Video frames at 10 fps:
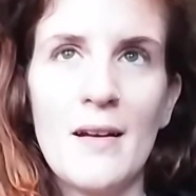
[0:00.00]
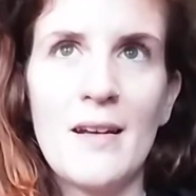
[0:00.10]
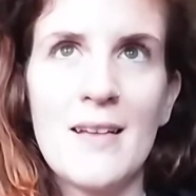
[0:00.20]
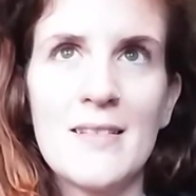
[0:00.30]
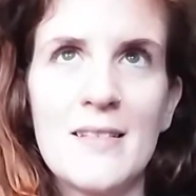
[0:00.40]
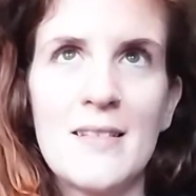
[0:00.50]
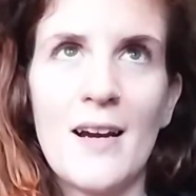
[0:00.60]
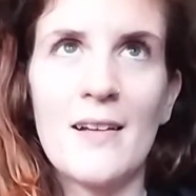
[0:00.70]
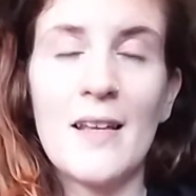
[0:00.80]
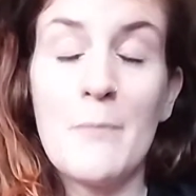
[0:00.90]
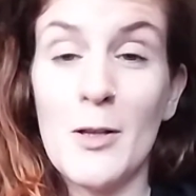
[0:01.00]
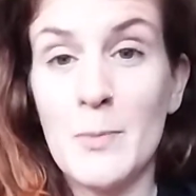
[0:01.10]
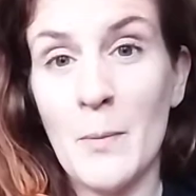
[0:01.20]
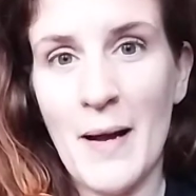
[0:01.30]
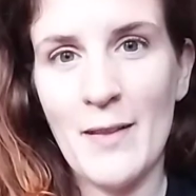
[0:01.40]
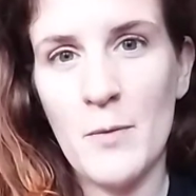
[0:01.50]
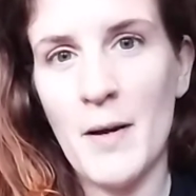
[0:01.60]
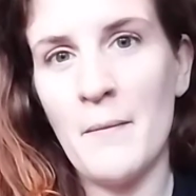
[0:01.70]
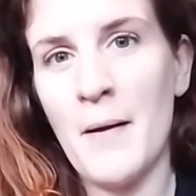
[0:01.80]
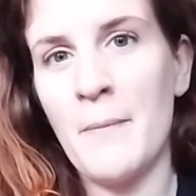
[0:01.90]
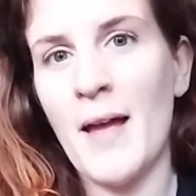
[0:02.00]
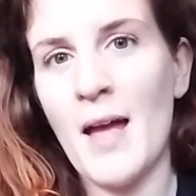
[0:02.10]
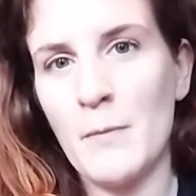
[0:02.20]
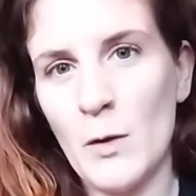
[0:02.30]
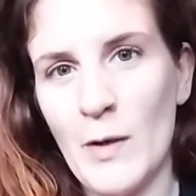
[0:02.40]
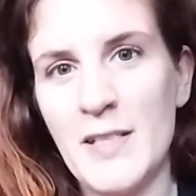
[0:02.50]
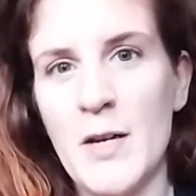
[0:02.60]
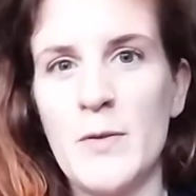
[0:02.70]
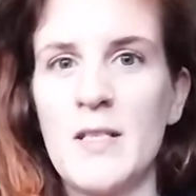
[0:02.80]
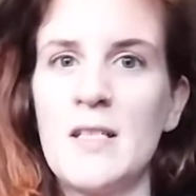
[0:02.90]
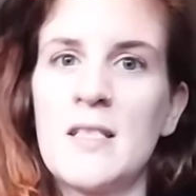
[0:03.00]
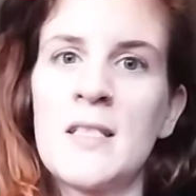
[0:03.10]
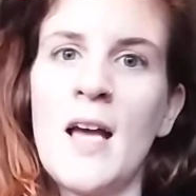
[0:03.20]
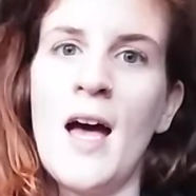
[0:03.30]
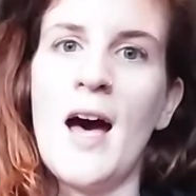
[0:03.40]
necessarily multiple myeloma. It might be amyloidosis,